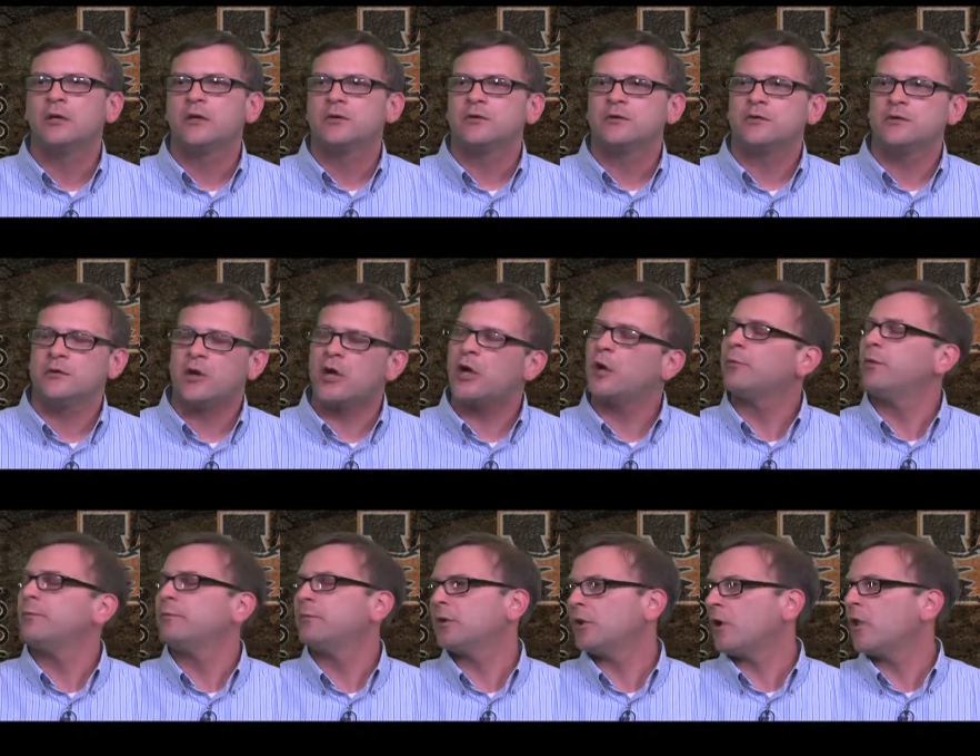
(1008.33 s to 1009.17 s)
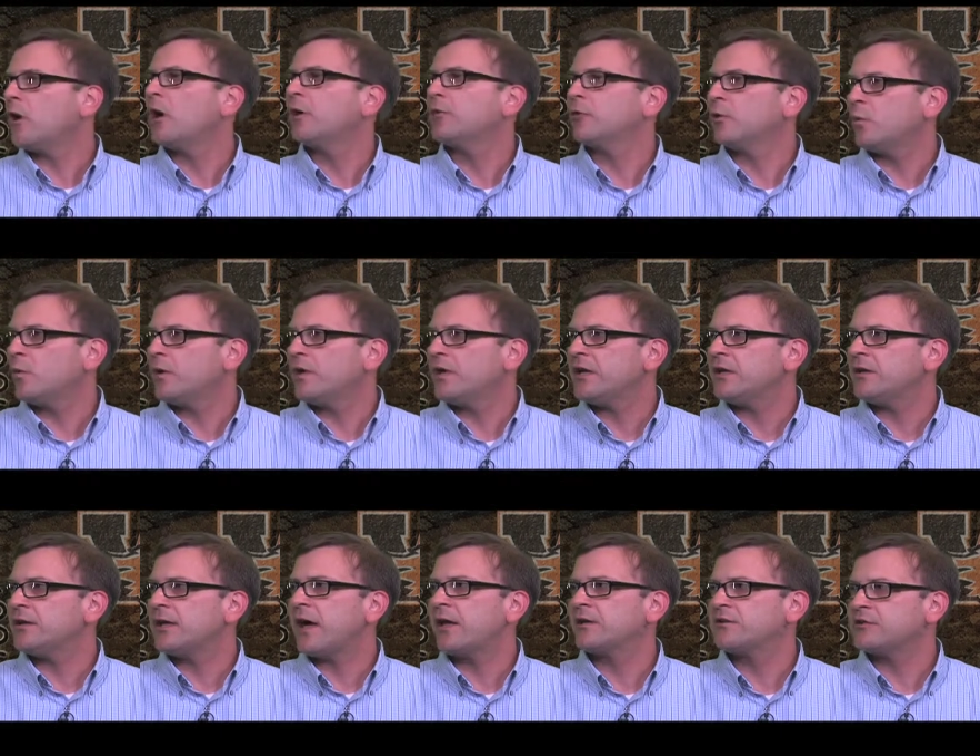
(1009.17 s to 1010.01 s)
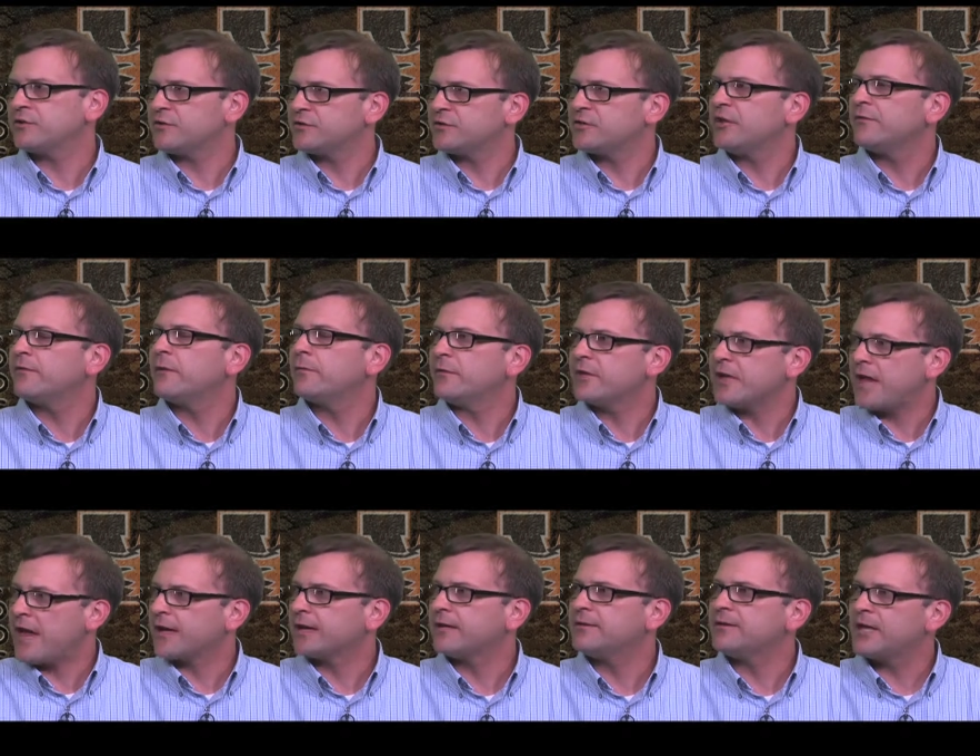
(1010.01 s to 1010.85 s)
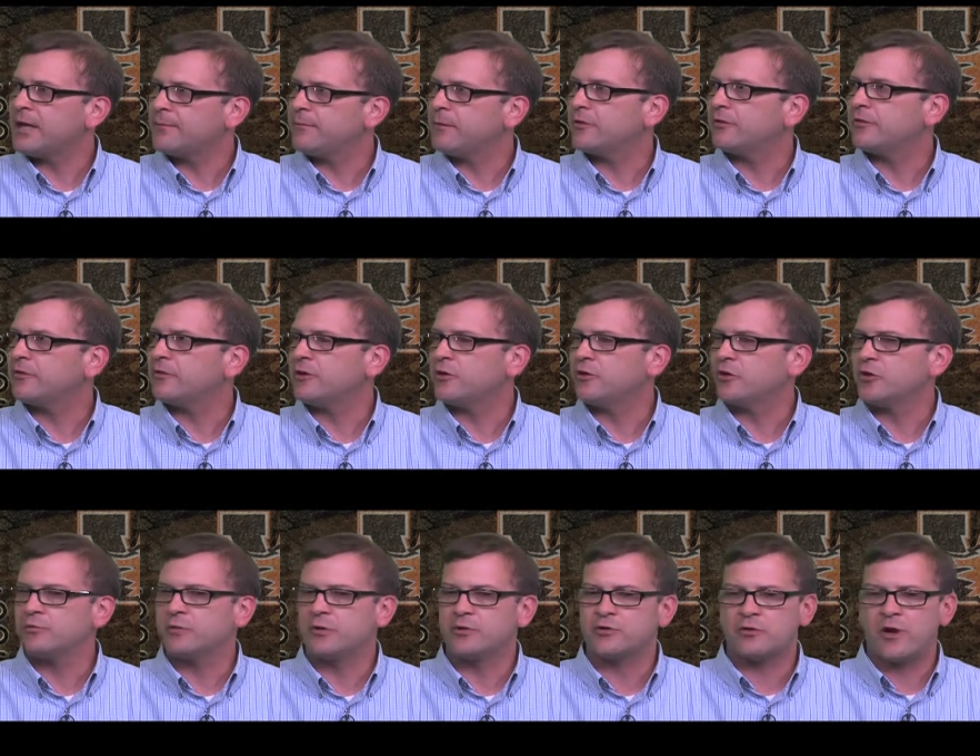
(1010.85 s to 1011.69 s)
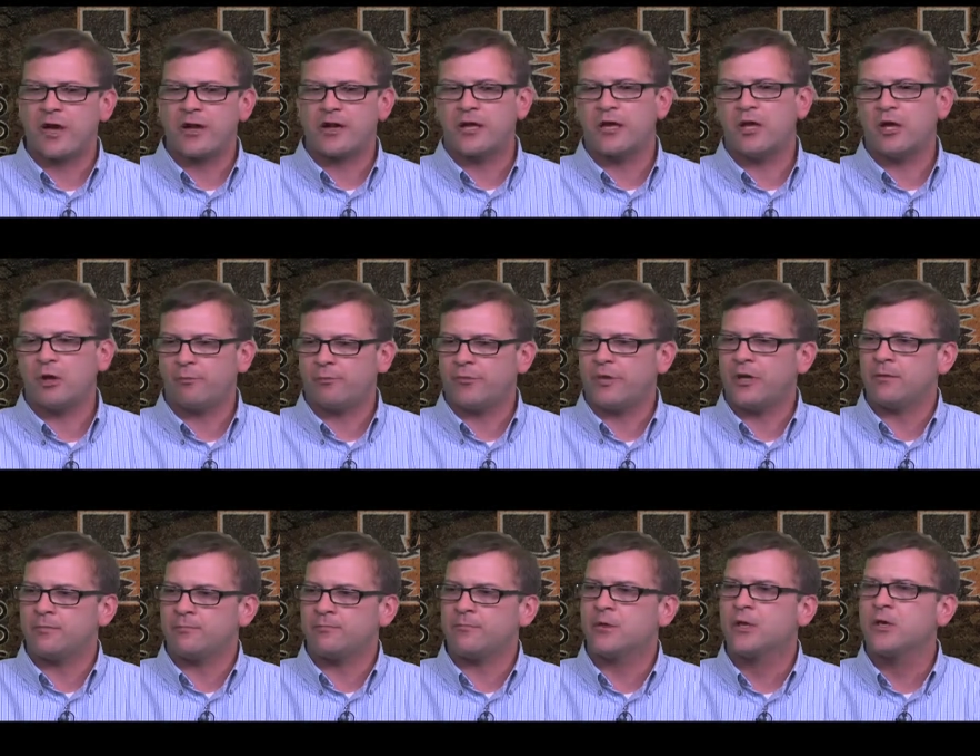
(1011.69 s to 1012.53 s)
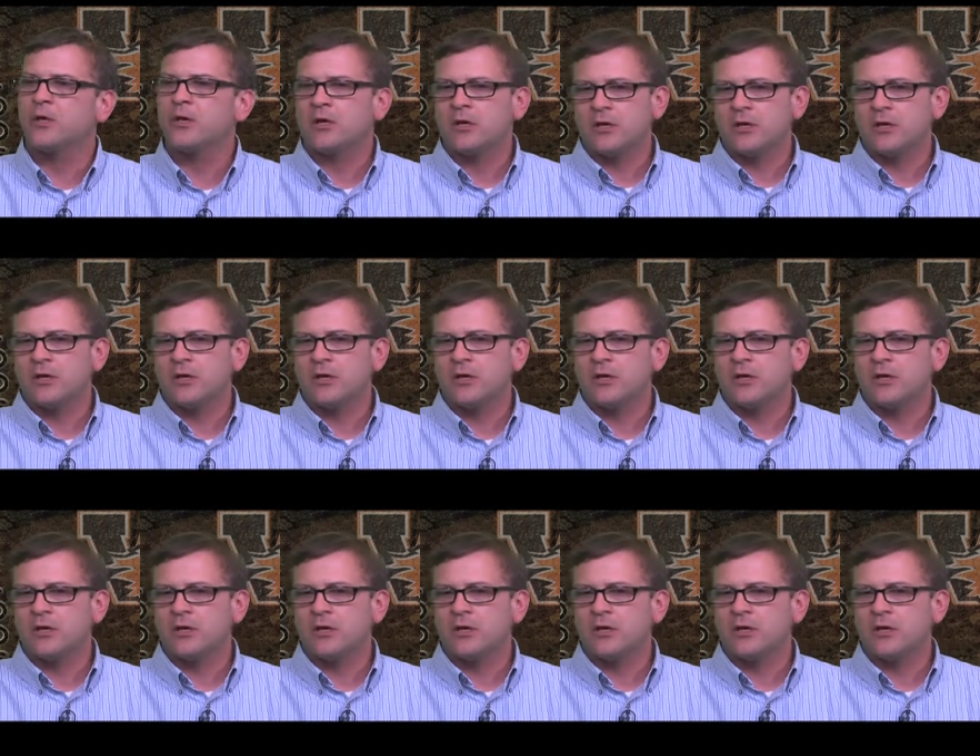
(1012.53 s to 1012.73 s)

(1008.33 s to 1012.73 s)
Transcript: to help them along the way, not just give them the academic skills, but try to help them,